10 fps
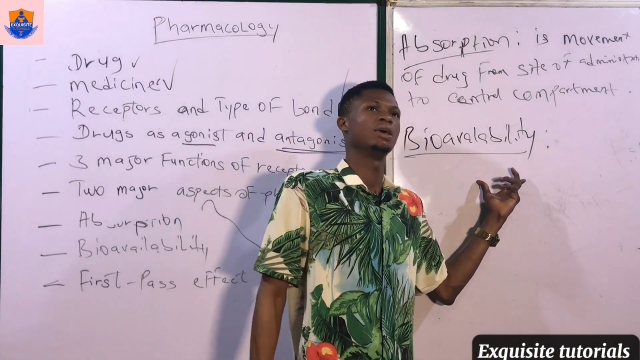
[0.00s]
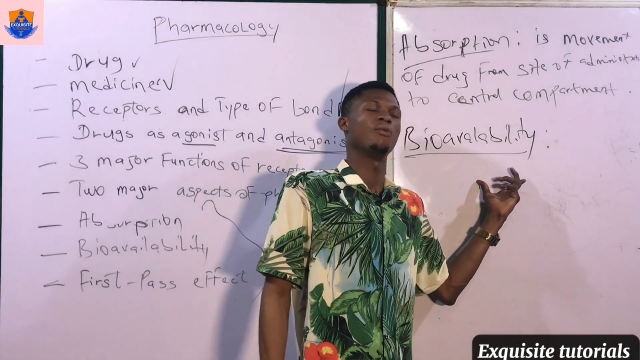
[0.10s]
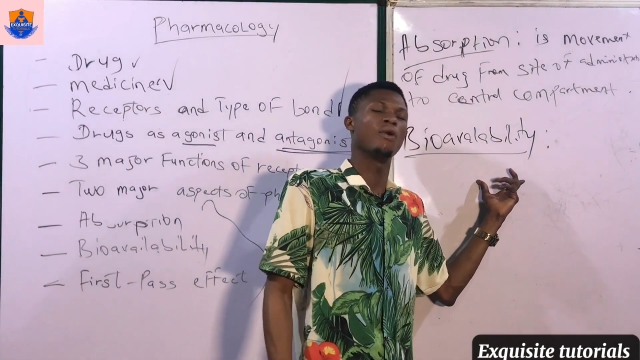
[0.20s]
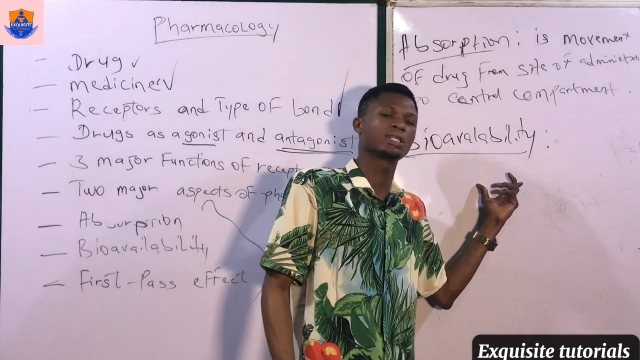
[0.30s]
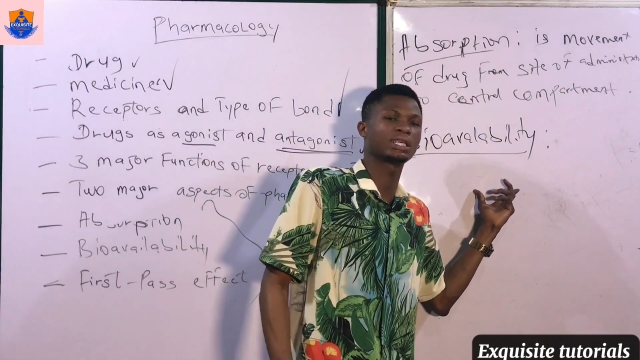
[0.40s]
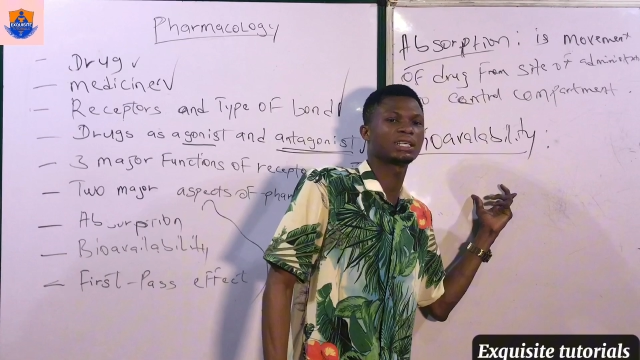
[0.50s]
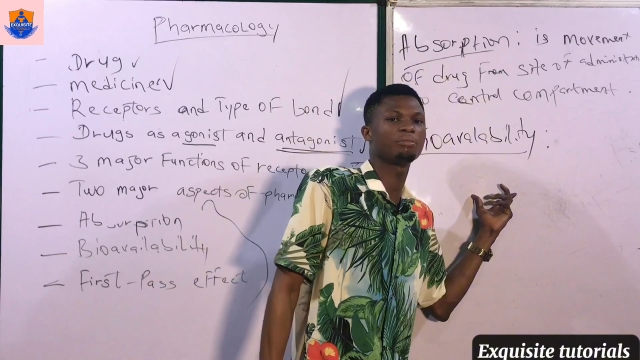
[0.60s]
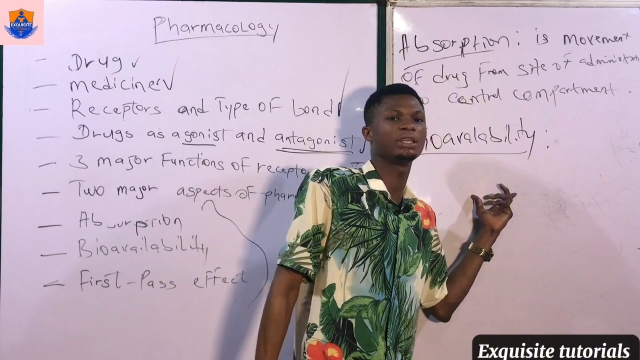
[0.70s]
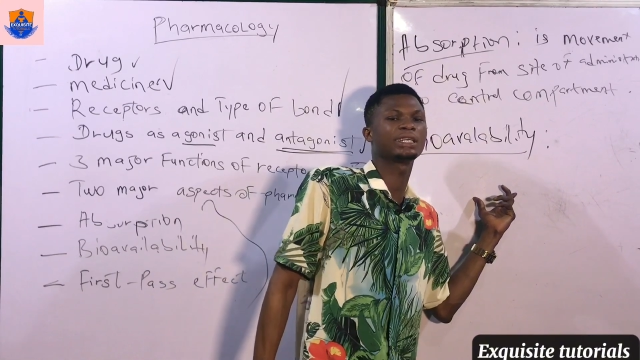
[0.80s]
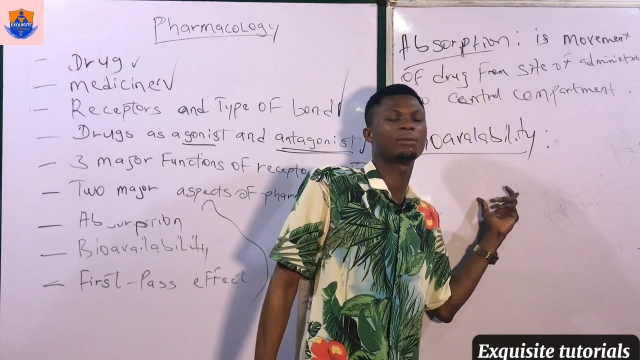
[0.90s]
1000
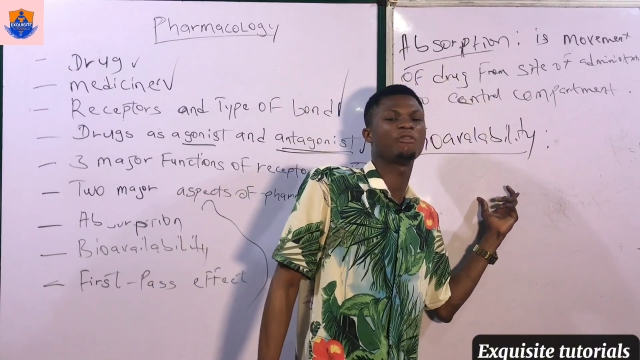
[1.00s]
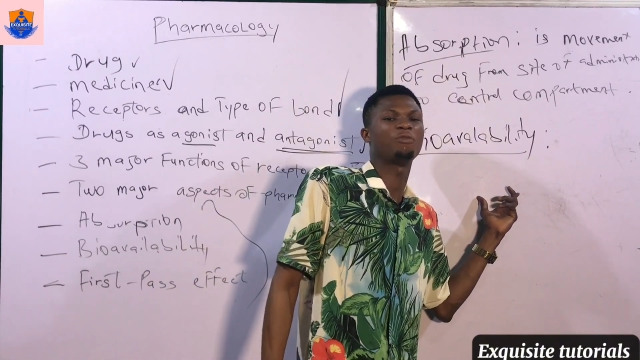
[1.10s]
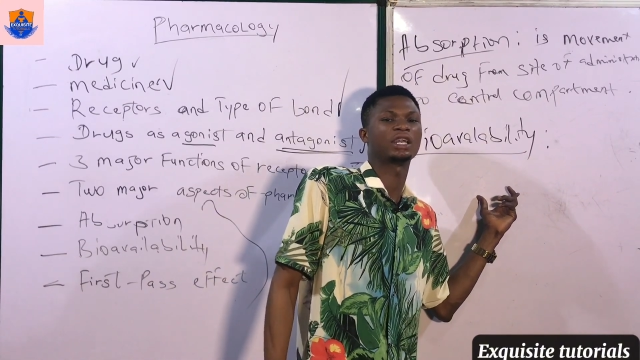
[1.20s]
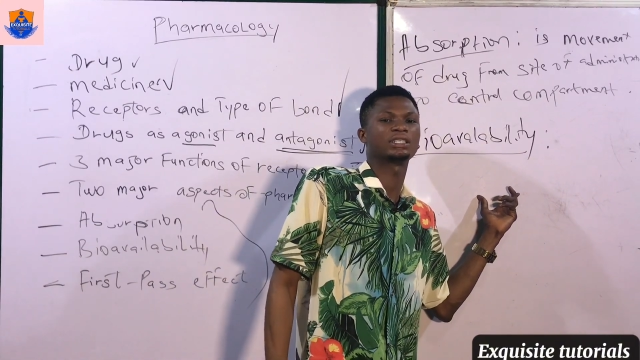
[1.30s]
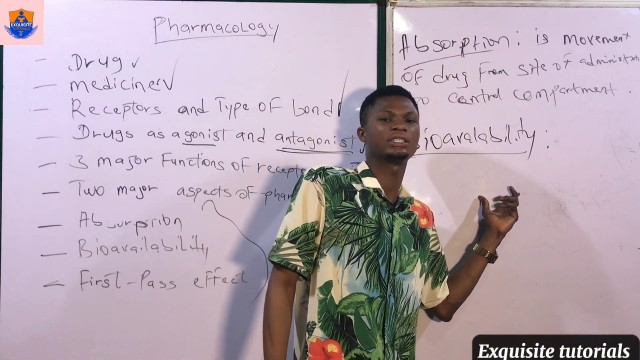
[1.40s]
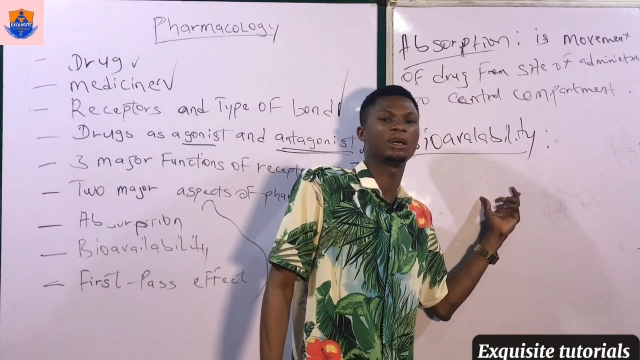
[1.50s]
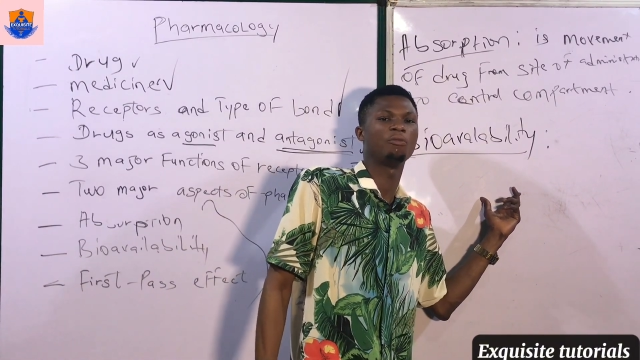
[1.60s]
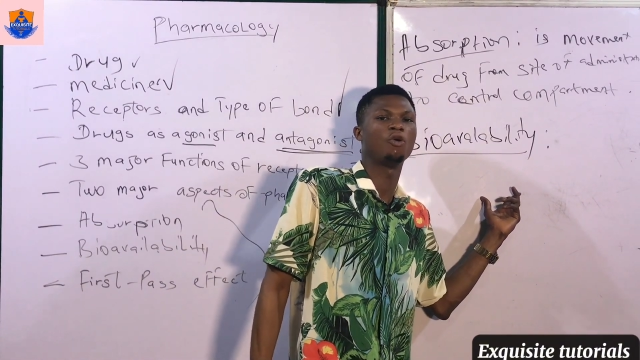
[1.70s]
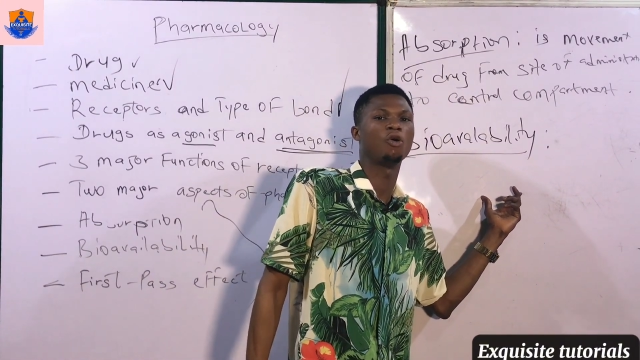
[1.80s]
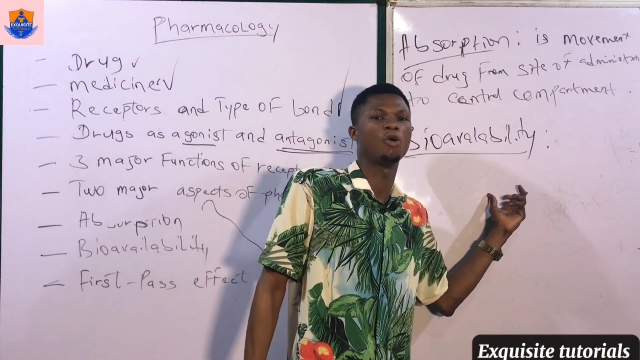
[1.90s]
milligrams of
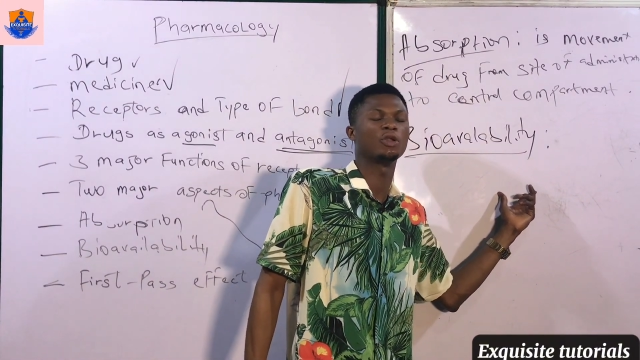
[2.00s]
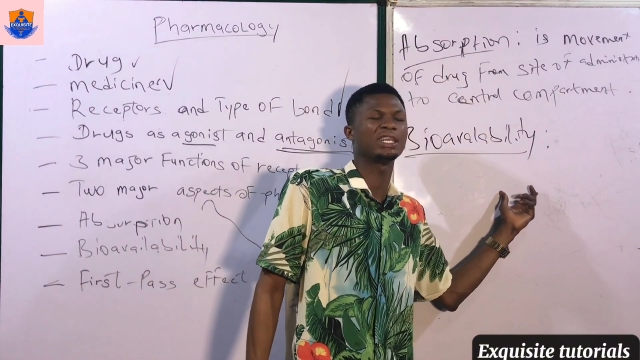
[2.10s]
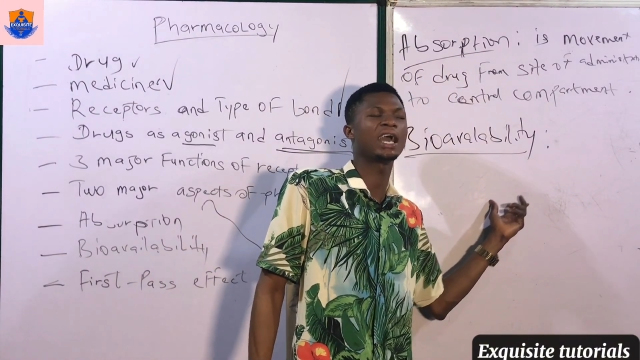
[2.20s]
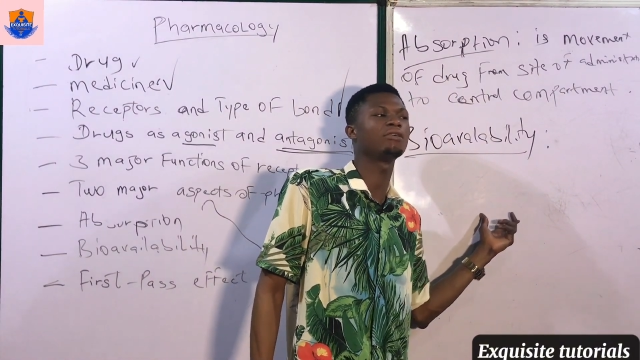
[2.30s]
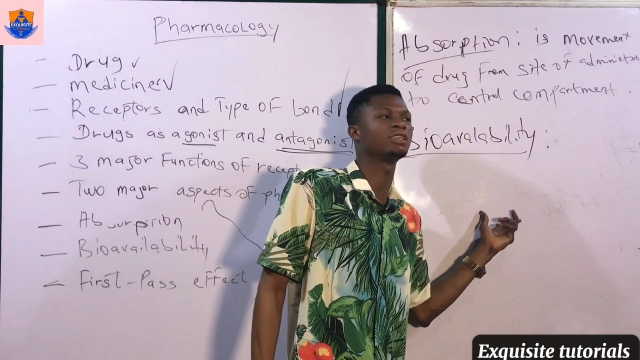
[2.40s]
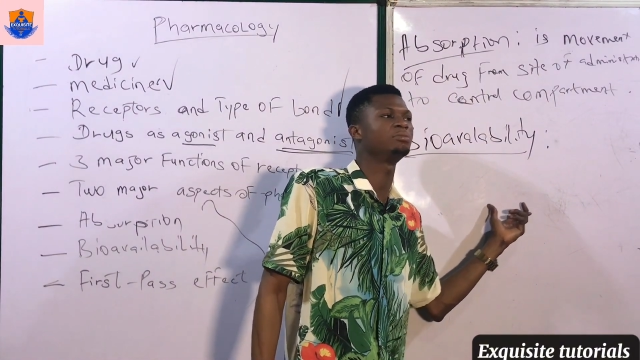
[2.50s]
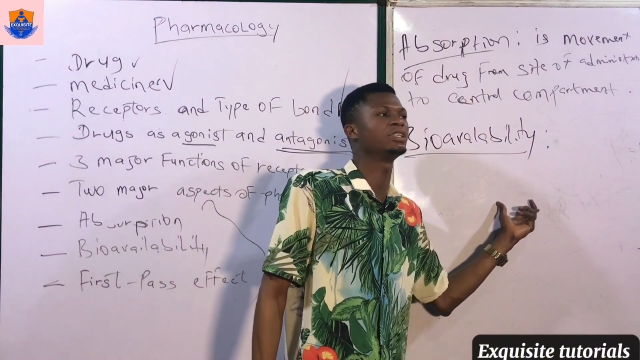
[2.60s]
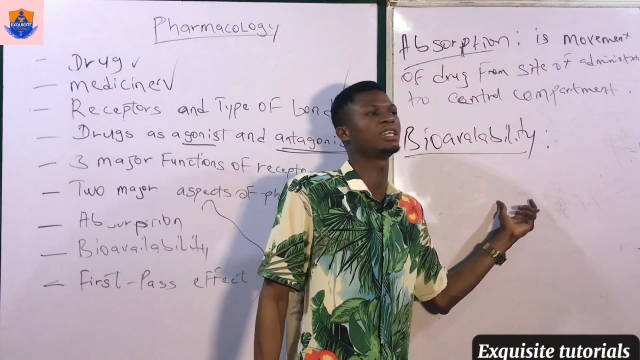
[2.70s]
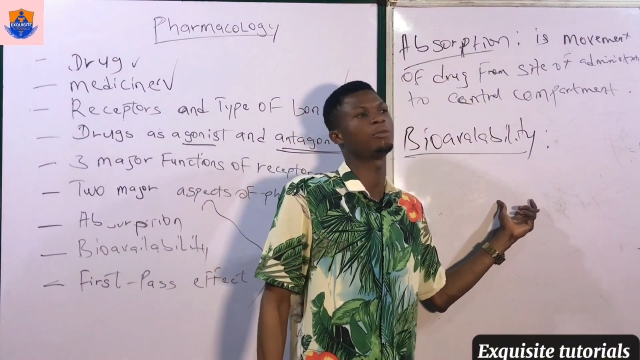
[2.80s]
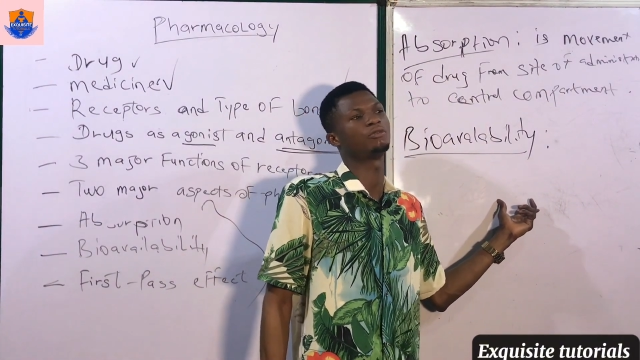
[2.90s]
paracetamol or 900
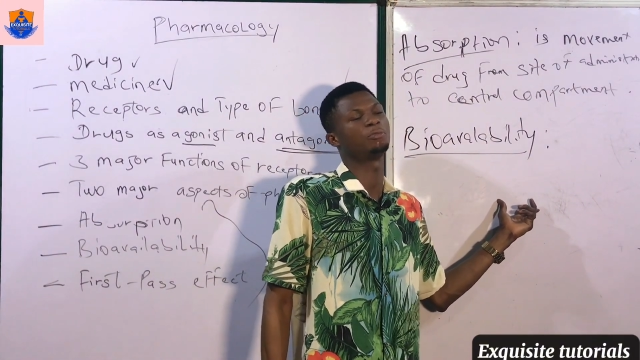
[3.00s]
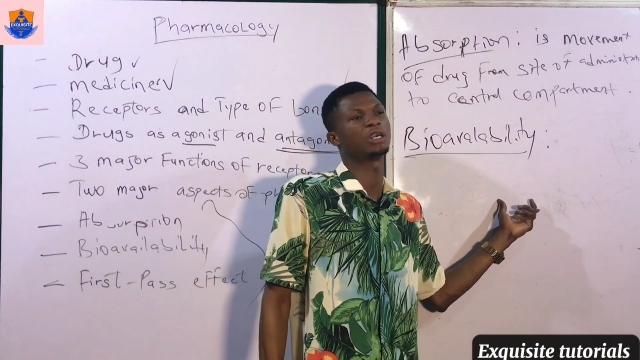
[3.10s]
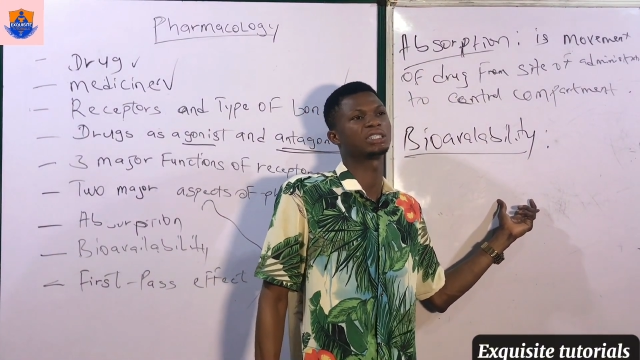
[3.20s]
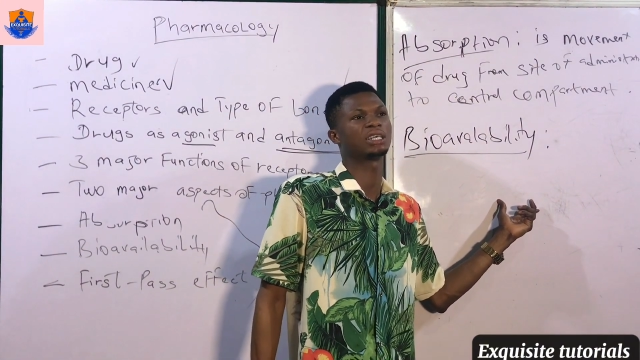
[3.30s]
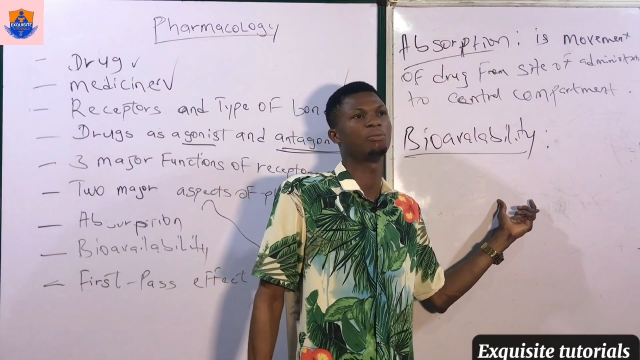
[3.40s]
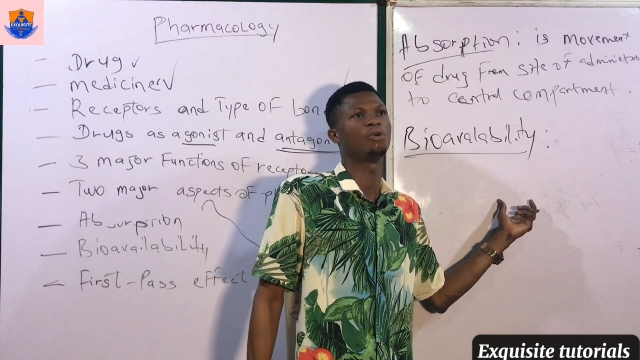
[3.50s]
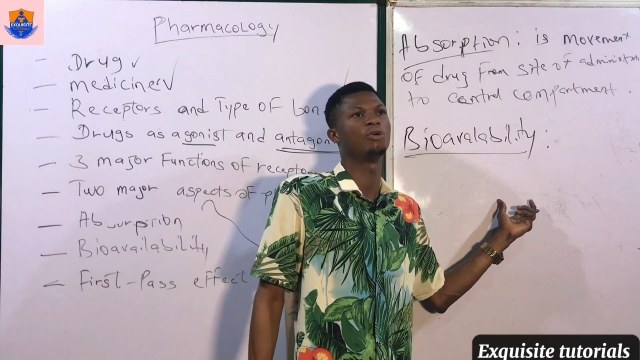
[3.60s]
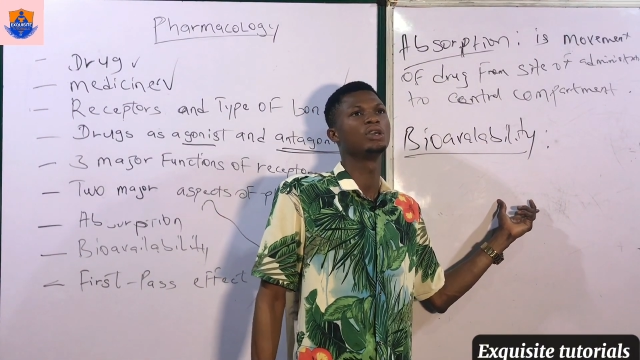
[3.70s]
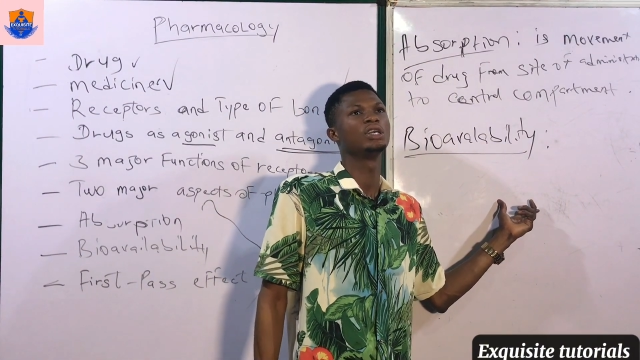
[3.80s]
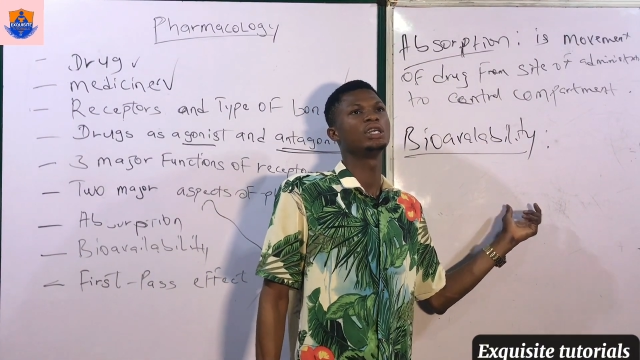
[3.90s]
milligrams of paracetamol